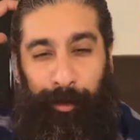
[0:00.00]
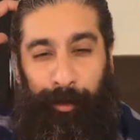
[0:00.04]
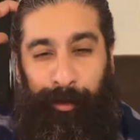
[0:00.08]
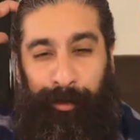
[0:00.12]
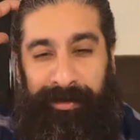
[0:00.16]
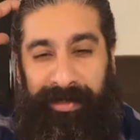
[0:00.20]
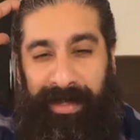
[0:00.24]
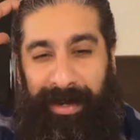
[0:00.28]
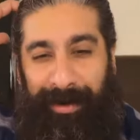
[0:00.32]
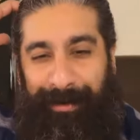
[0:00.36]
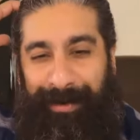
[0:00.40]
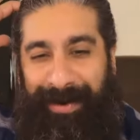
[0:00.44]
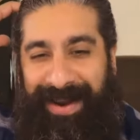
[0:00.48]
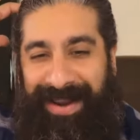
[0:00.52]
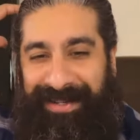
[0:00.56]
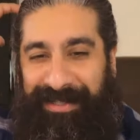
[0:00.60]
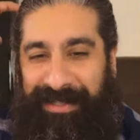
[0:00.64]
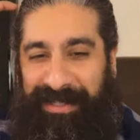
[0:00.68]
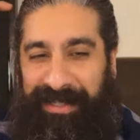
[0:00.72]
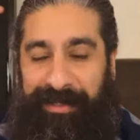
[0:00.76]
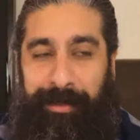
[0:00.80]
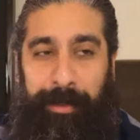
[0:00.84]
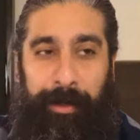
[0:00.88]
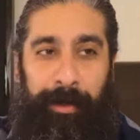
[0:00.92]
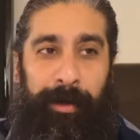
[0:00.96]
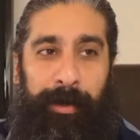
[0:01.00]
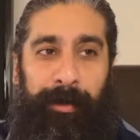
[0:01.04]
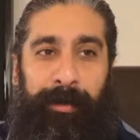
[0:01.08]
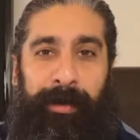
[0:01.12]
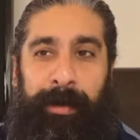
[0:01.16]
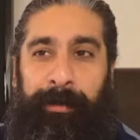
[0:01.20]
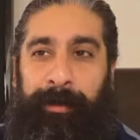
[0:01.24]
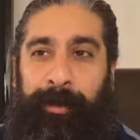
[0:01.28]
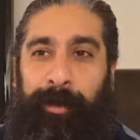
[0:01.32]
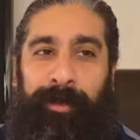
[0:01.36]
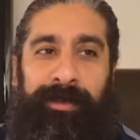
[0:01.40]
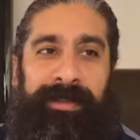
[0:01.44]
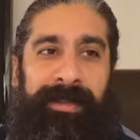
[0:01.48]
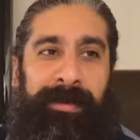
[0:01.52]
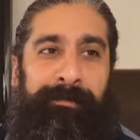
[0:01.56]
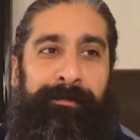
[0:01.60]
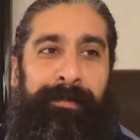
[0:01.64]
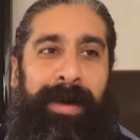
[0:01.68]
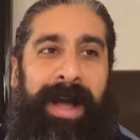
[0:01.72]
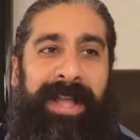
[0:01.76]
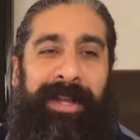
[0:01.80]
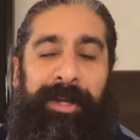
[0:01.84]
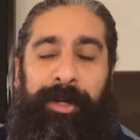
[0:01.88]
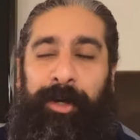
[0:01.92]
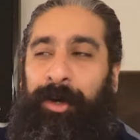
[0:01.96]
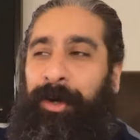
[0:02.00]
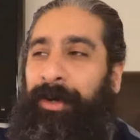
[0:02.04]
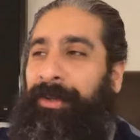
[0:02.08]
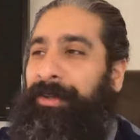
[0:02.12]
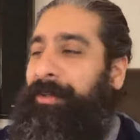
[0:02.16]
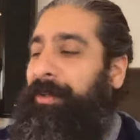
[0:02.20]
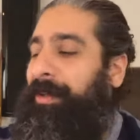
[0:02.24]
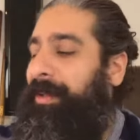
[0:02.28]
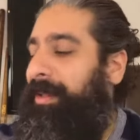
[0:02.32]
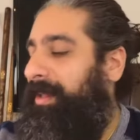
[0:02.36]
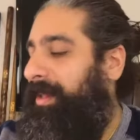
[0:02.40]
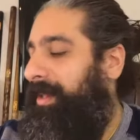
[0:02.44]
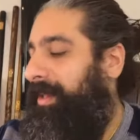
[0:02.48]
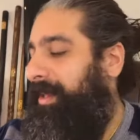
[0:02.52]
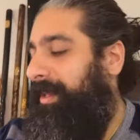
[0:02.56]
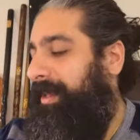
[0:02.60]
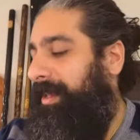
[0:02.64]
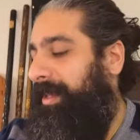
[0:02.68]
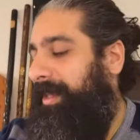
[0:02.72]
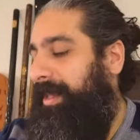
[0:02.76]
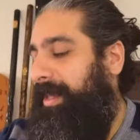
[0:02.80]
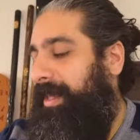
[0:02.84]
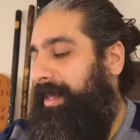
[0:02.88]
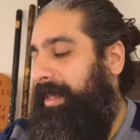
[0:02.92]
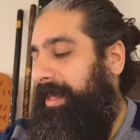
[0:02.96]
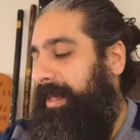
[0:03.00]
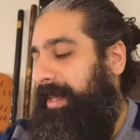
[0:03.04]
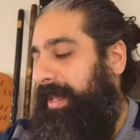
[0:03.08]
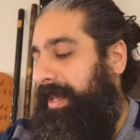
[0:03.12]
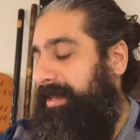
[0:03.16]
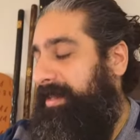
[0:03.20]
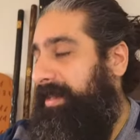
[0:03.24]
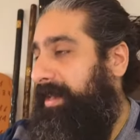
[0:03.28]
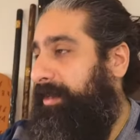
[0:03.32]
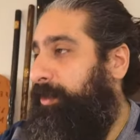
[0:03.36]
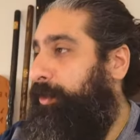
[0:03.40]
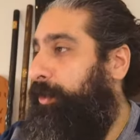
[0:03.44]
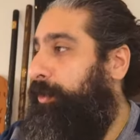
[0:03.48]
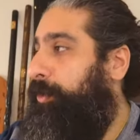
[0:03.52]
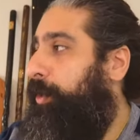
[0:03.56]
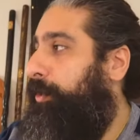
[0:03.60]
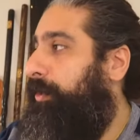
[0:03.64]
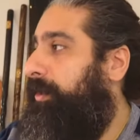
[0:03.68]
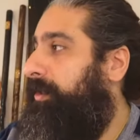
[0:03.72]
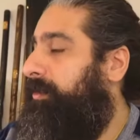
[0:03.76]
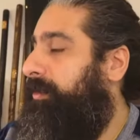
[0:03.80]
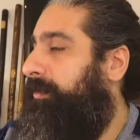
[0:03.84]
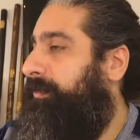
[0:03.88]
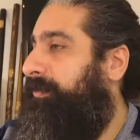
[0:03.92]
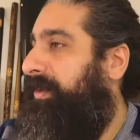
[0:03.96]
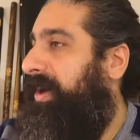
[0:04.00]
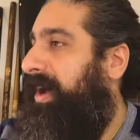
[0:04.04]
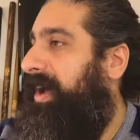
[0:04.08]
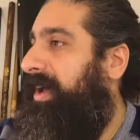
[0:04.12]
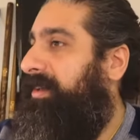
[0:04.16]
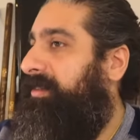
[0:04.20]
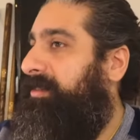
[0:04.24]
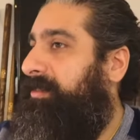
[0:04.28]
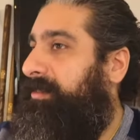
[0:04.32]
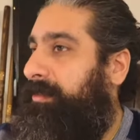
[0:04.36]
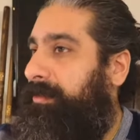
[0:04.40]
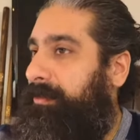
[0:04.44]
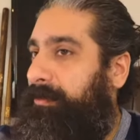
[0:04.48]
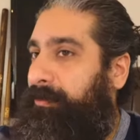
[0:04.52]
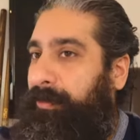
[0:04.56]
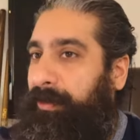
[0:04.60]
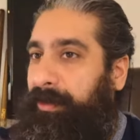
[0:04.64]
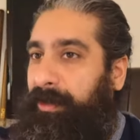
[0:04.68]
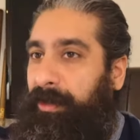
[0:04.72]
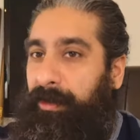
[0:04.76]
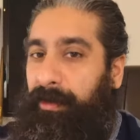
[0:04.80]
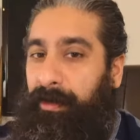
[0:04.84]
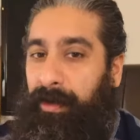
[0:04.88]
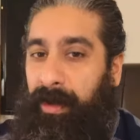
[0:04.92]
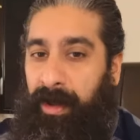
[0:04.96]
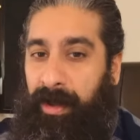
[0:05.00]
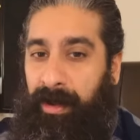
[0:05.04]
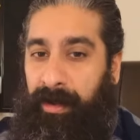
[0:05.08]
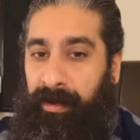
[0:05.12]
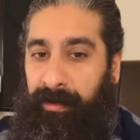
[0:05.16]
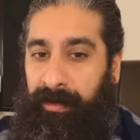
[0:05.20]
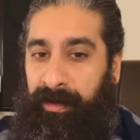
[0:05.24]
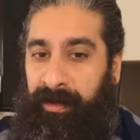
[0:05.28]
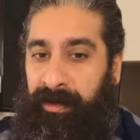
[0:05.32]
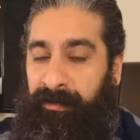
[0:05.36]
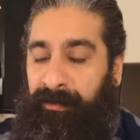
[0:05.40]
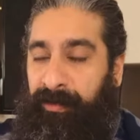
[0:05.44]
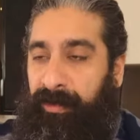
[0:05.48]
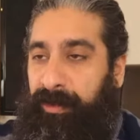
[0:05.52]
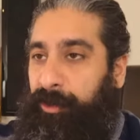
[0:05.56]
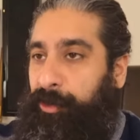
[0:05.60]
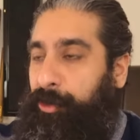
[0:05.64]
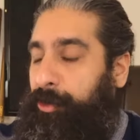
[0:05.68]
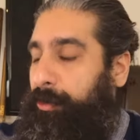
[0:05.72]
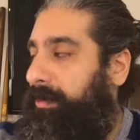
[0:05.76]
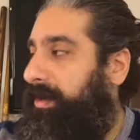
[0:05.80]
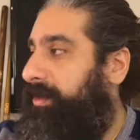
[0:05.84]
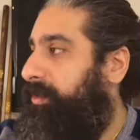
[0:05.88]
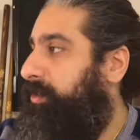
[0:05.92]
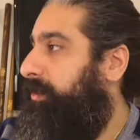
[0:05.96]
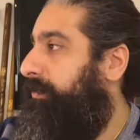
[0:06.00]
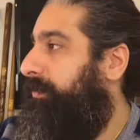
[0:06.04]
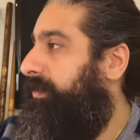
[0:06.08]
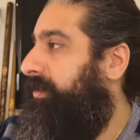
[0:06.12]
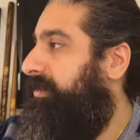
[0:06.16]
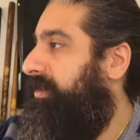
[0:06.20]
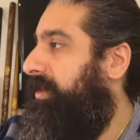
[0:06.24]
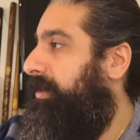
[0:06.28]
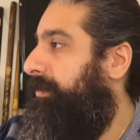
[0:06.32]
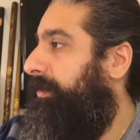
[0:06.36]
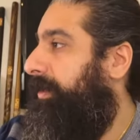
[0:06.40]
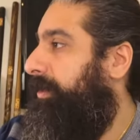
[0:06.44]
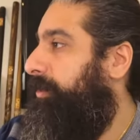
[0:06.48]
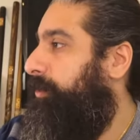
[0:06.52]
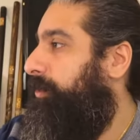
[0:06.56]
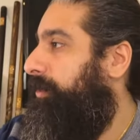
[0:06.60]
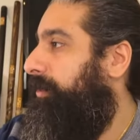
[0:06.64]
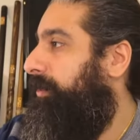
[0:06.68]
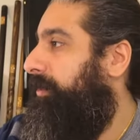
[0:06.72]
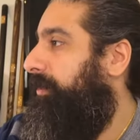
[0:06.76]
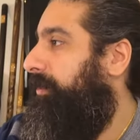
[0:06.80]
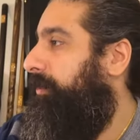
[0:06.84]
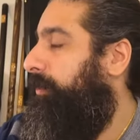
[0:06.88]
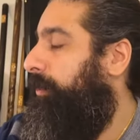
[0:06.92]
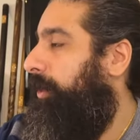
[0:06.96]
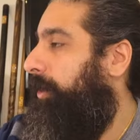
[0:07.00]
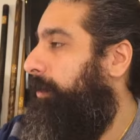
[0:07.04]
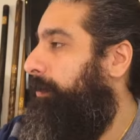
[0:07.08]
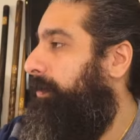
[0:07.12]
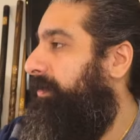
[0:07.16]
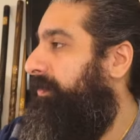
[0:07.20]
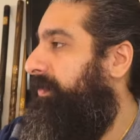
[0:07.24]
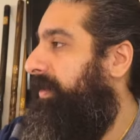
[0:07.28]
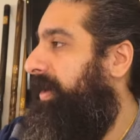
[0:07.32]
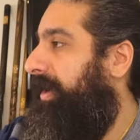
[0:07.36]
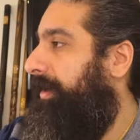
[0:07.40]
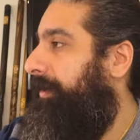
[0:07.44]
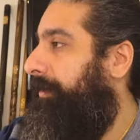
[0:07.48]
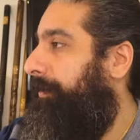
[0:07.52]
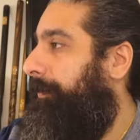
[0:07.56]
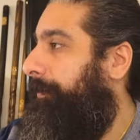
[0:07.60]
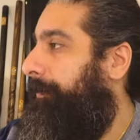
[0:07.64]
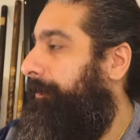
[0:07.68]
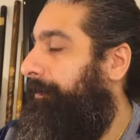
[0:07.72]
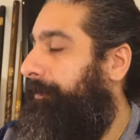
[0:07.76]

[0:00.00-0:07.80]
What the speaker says: Uzereshi Yohurib calls him Mike Odd. He says you don't need to fast for the duration of your salvation. You're going to be fine.